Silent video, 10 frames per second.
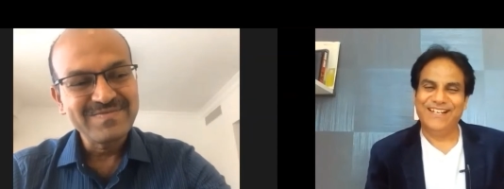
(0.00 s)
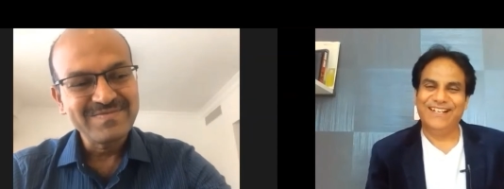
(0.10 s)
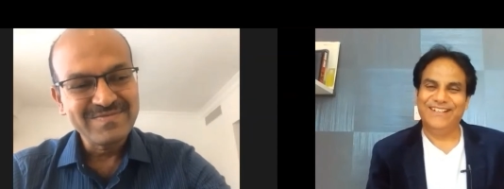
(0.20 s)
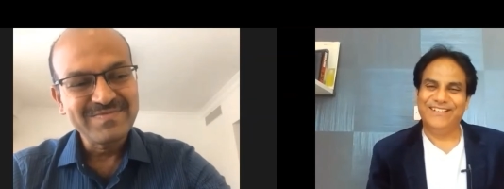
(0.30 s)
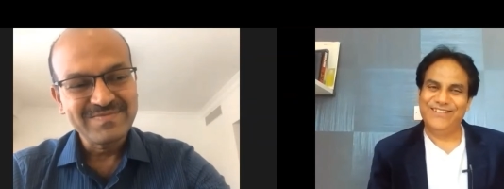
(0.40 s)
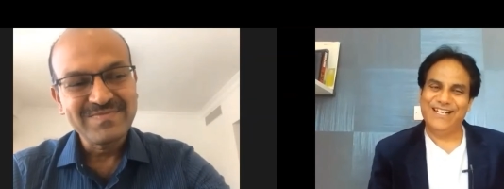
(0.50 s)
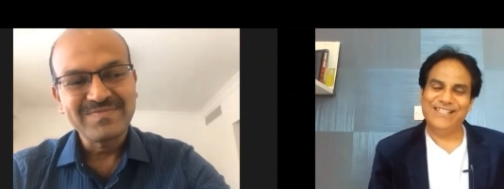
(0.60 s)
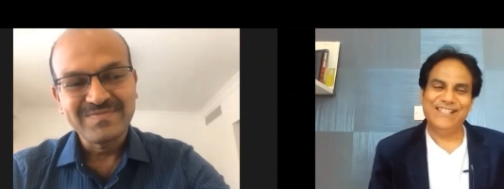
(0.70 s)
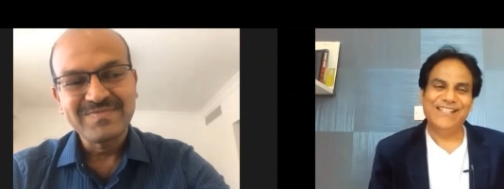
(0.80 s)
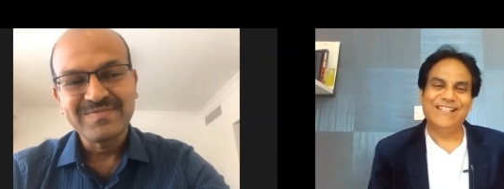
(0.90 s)
Speaker 1: All right.
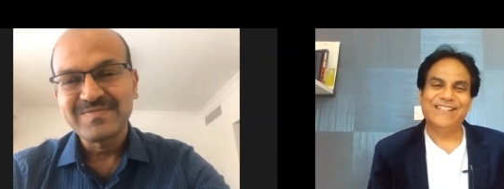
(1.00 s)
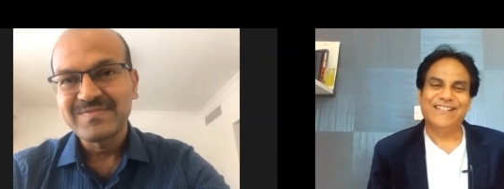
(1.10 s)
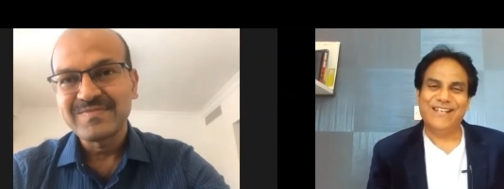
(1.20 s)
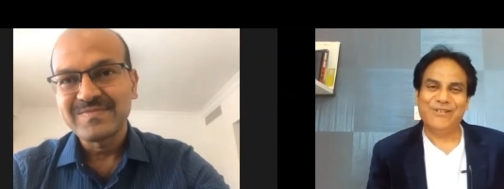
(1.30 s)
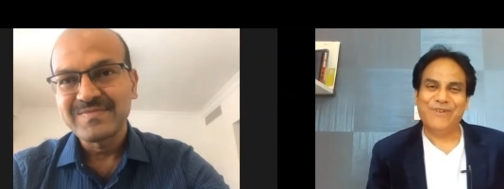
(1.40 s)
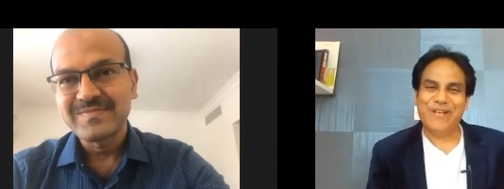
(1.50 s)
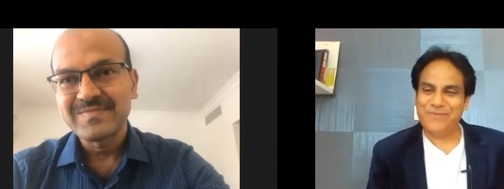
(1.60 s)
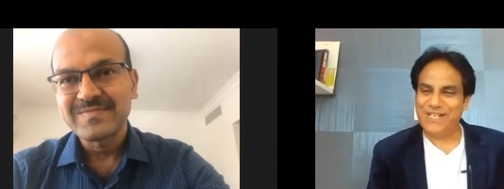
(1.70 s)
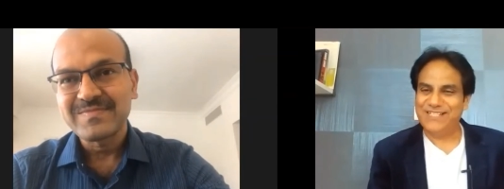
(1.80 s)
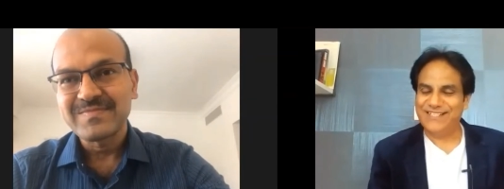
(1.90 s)
Thank you very
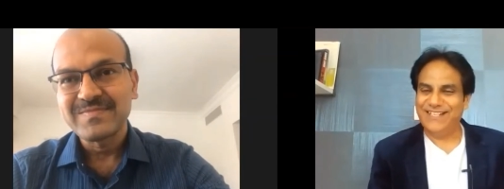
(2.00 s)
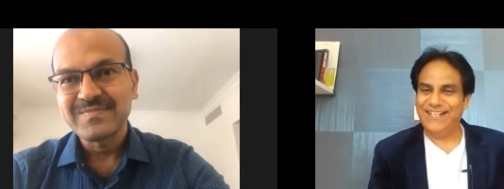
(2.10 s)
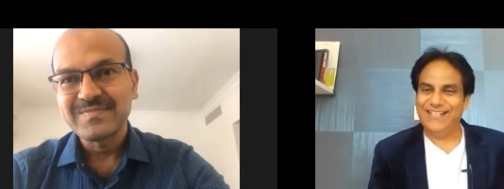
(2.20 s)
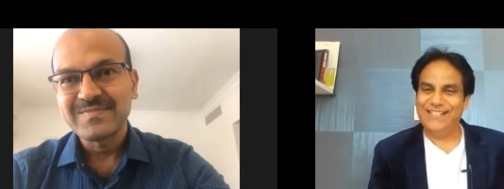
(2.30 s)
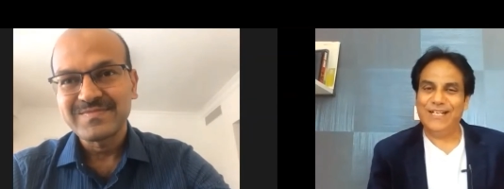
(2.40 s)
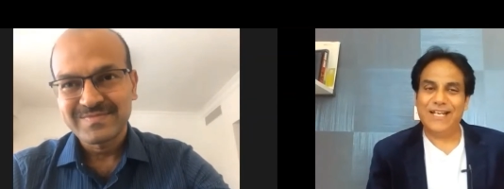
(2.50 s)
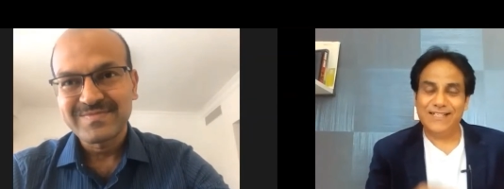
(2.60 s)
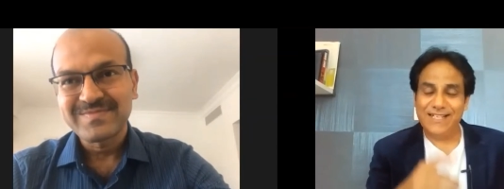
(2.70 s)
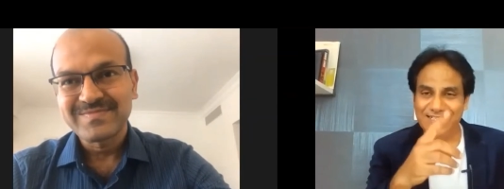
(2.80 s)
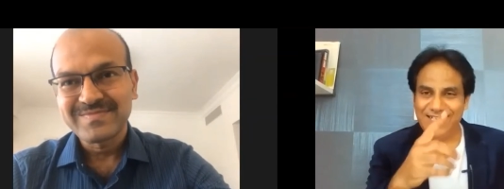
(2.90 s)
much. And
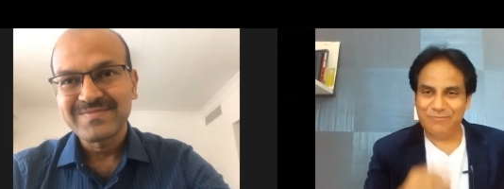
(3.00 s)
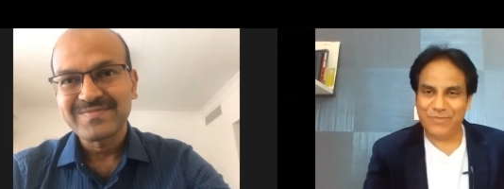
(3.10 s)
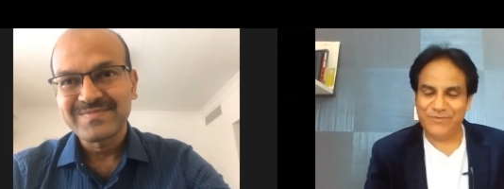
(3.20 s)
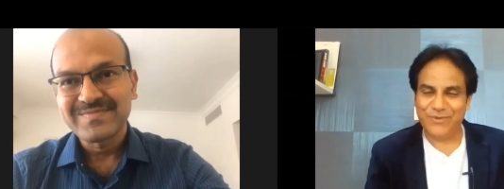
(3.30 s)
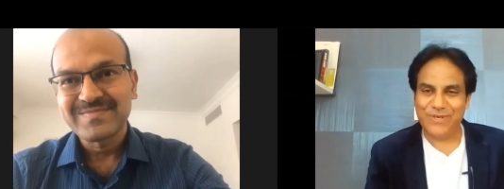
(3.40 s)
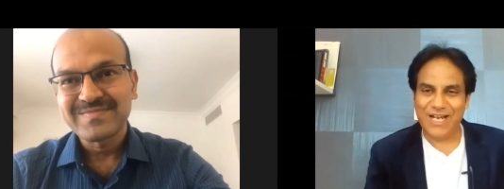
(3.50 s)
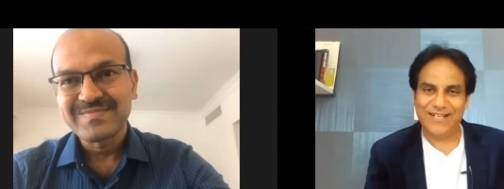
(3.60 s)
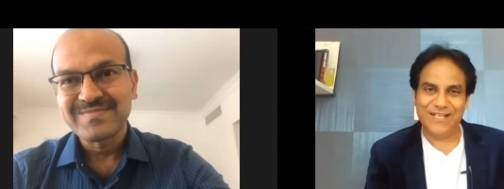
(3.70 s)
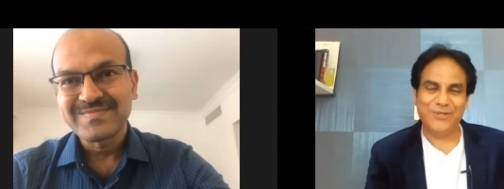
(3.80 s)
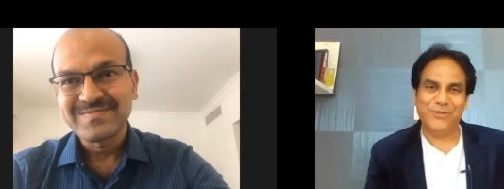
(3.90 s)
I think before I
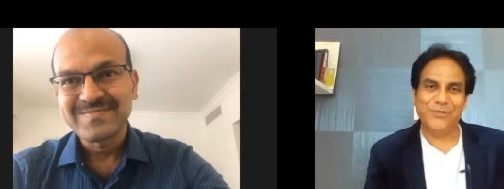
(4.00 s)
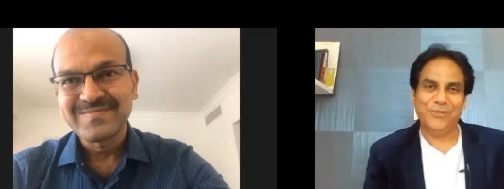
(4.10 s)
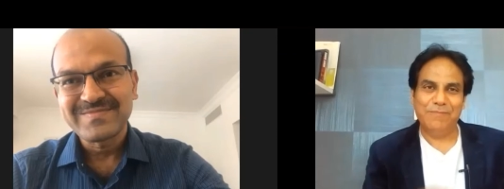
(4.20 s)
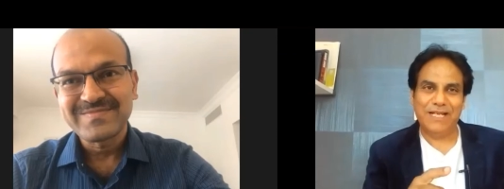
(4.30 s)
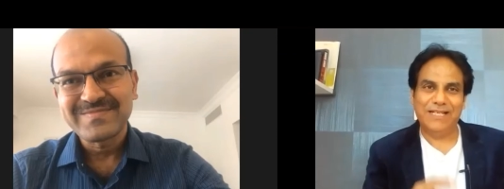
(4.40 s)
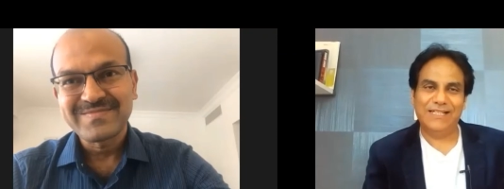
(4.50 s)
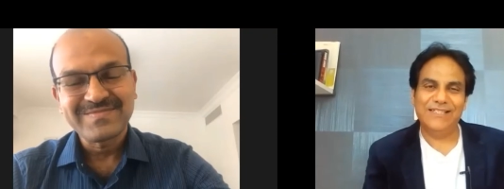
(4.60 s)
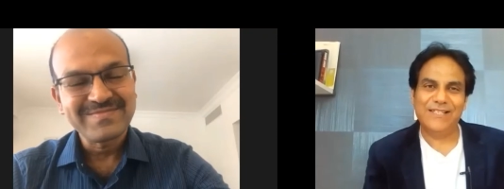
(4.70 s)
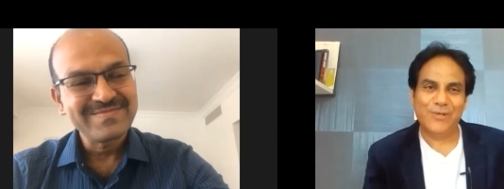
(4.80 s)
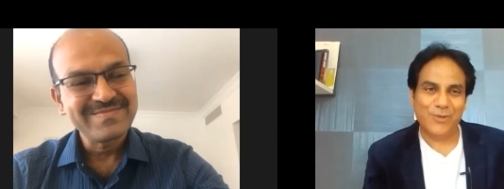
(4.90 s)
let you go, there's
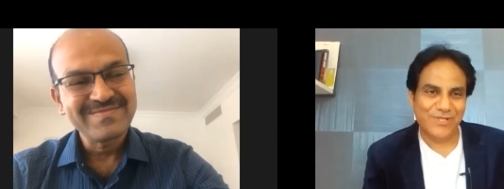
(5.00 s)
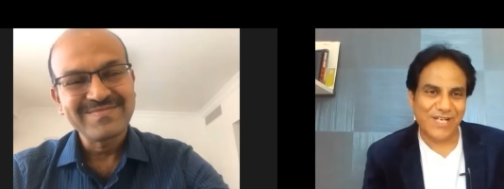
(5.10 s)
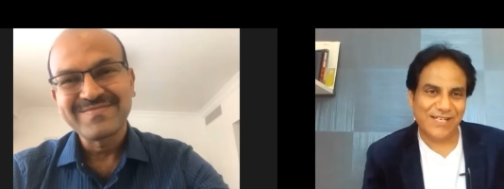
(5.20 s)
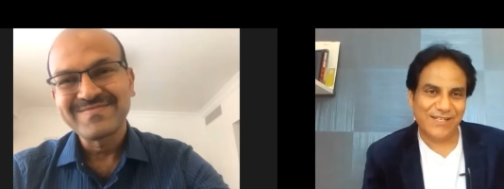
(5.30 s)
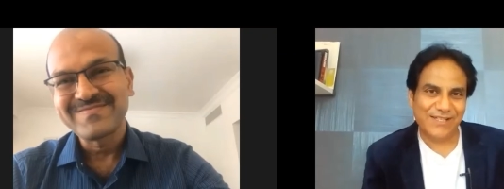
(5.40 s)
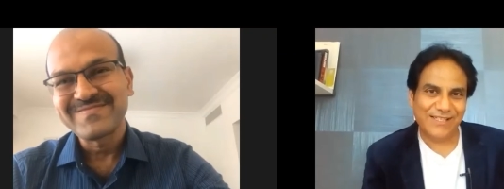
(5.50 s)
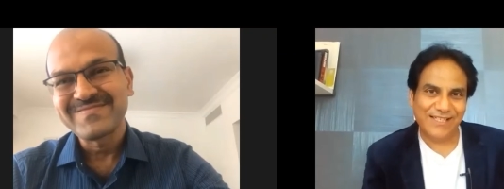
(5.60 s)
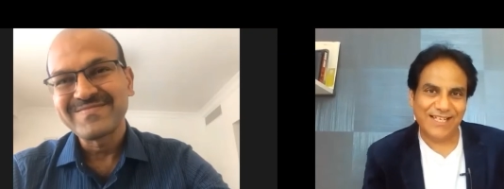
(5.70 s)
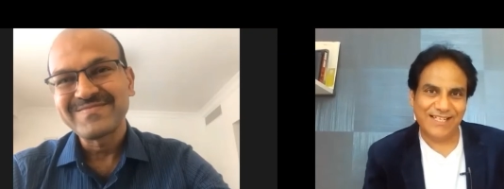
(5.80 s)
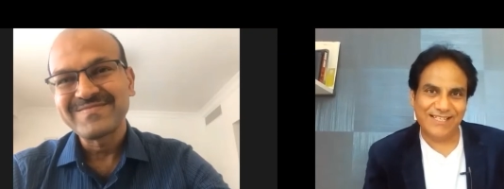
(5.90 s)
a Rosa, I think
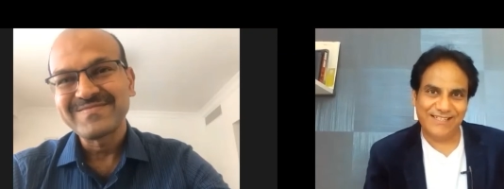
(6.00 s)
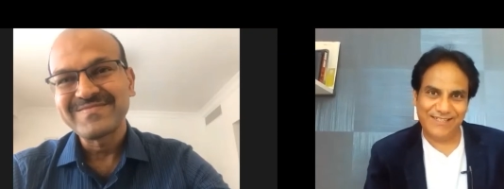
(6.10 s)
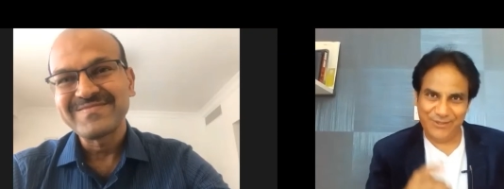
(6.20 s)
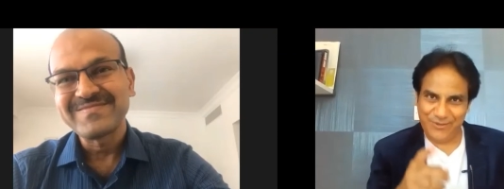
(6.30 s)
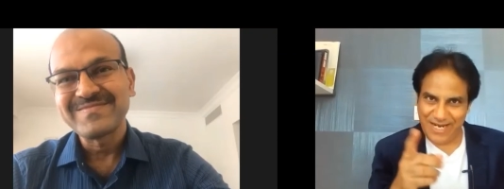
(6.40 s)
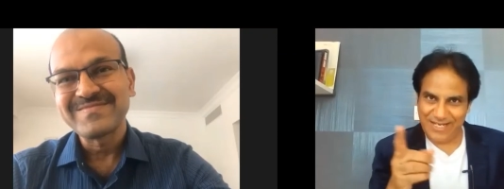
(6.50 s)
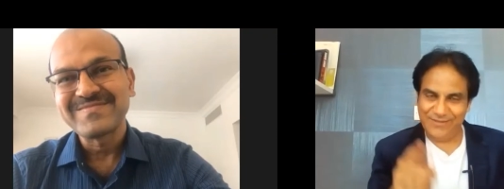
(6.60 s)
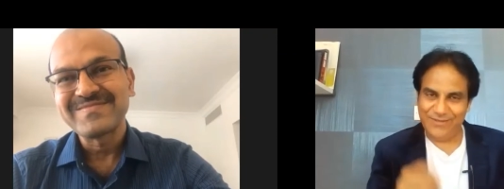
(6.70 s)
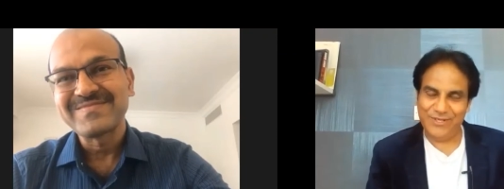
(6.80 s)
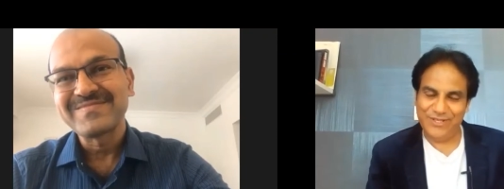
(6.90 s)
you have
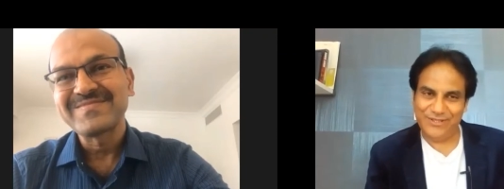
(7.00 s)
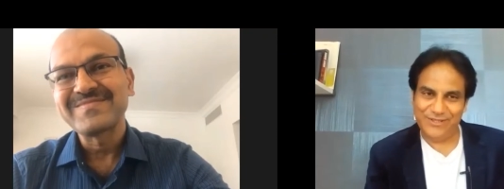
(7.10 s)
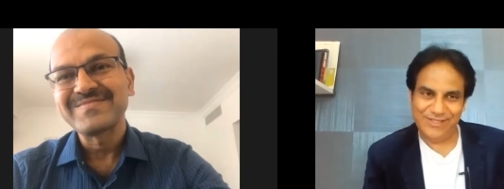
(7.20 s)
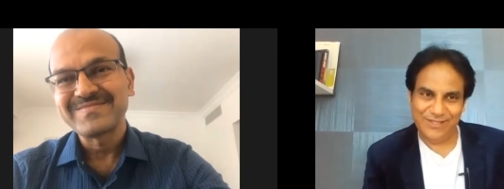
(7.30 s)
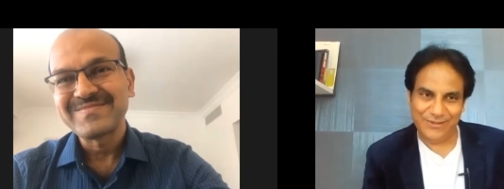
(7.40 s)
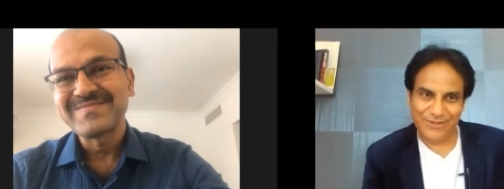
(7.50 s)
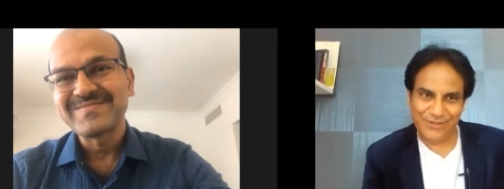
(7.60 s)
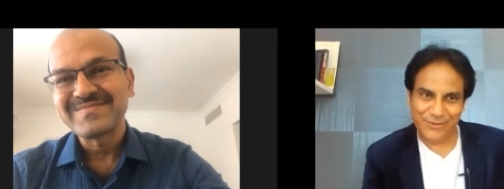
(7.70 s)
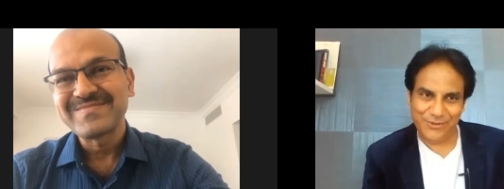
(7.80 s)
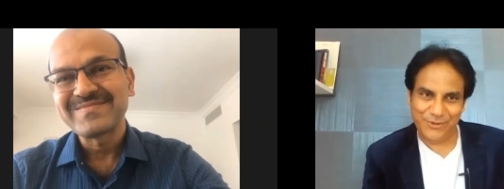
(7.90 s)
on your
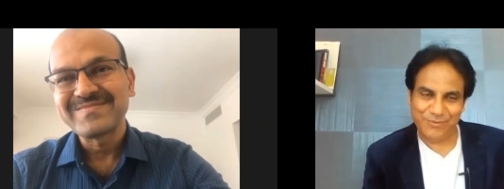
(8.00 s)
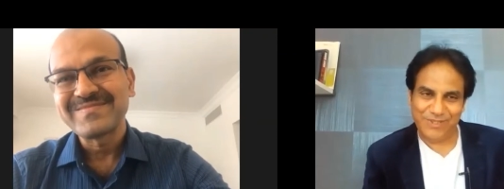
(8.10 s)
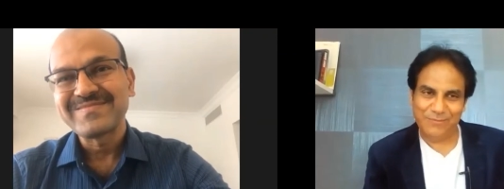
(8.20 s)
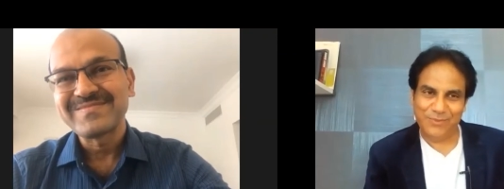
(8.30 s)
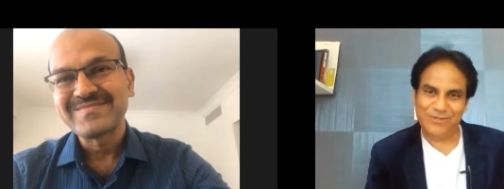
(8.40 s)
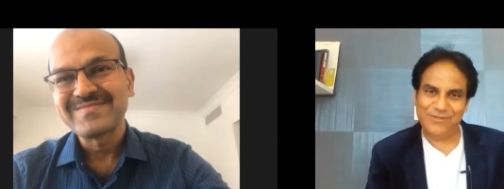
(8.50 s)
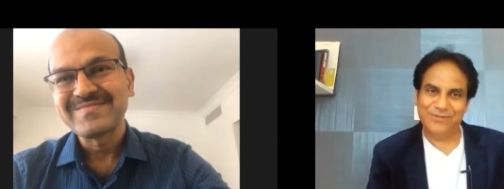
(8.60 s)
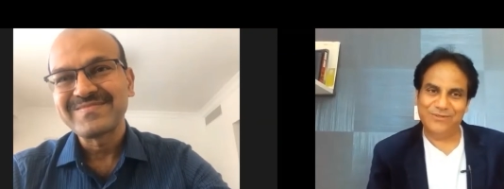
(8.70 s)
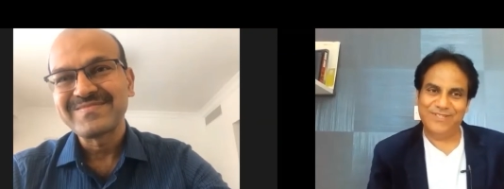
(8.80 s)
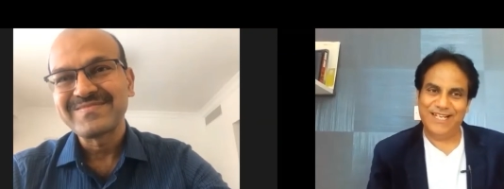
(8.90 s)
YouTube clip
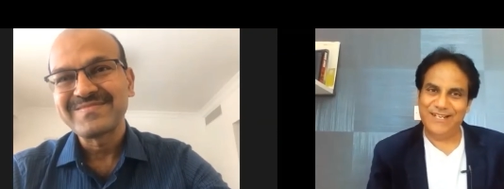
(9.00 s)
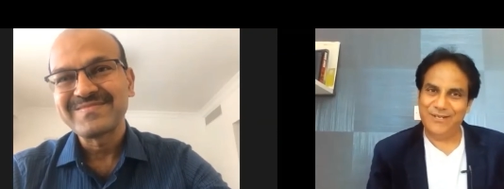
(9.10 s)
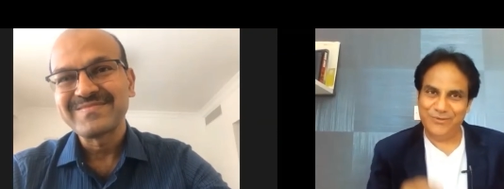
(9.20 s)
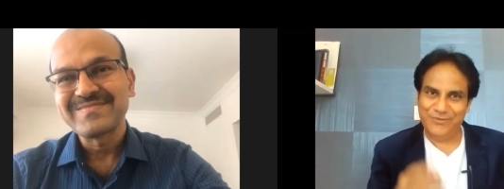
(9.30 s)
also. Can you